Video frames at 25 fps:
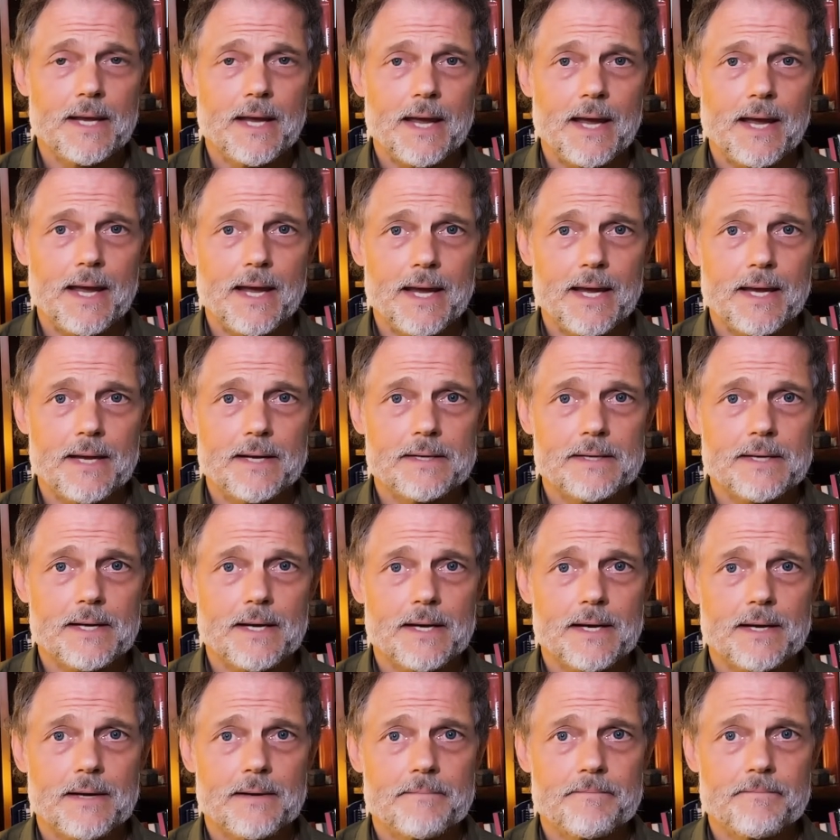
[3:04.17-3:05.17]
And
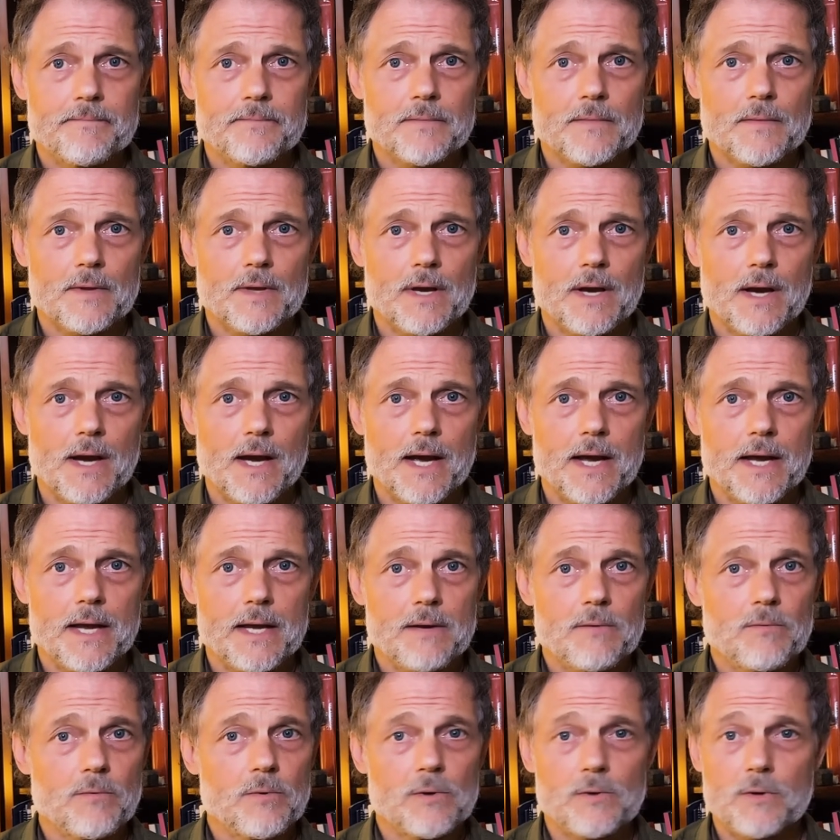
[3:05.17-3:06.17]

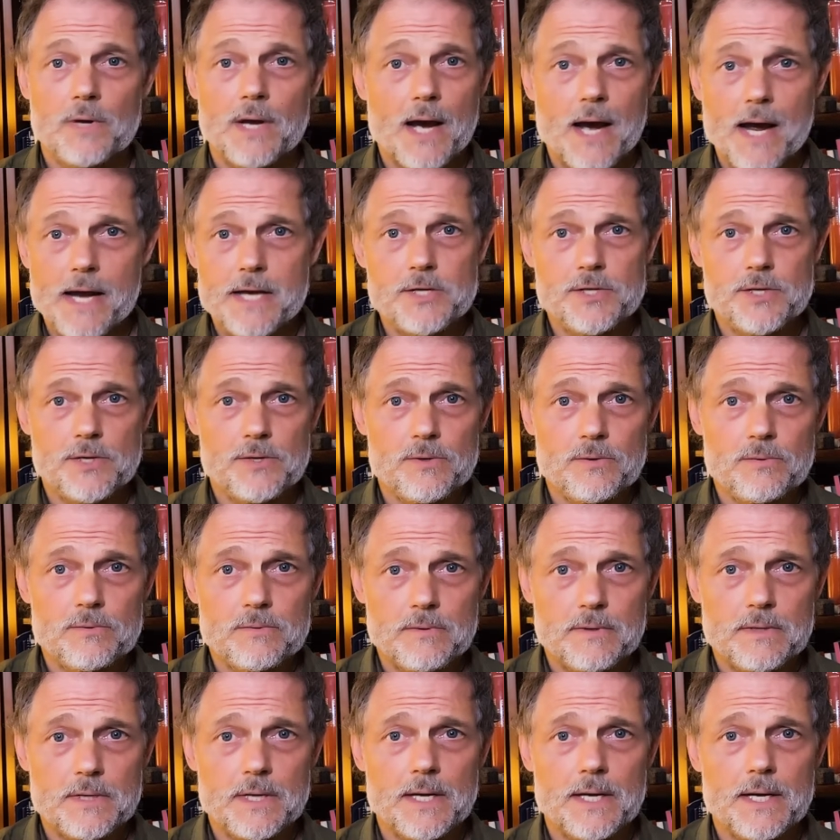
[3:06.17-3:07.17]
I will guide you
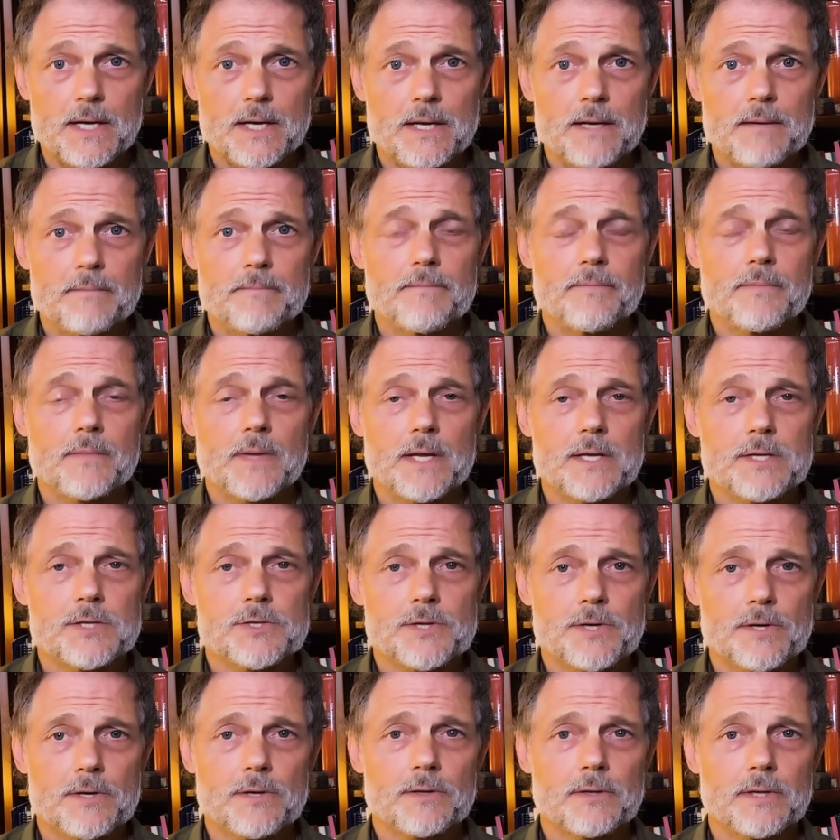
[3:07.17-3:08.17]
and
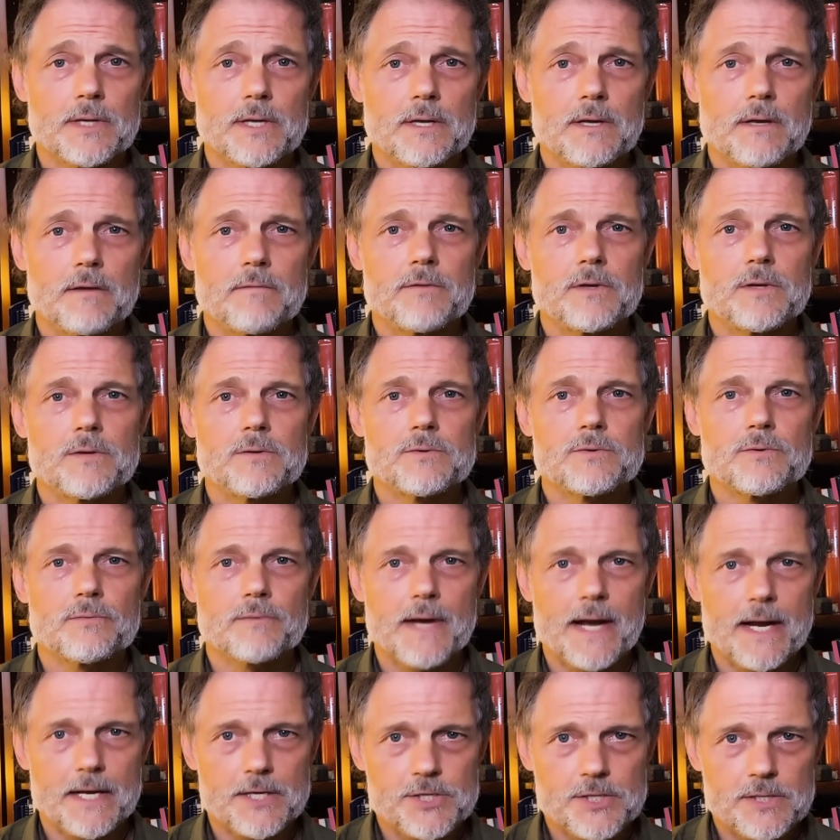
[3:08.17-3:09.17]
certainly give you
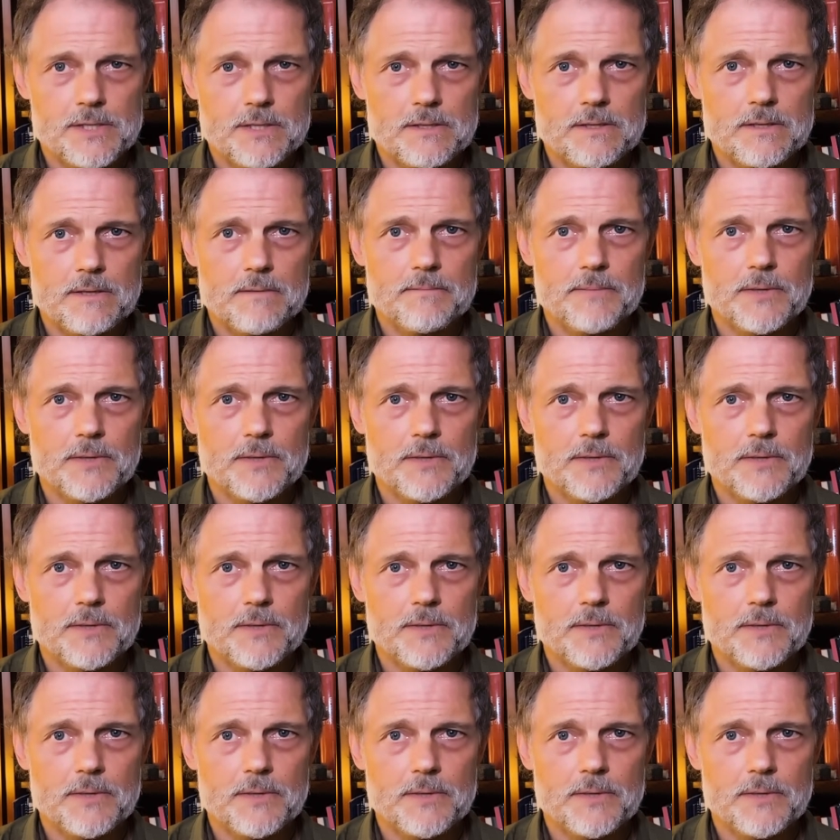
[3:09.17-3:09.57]
direction,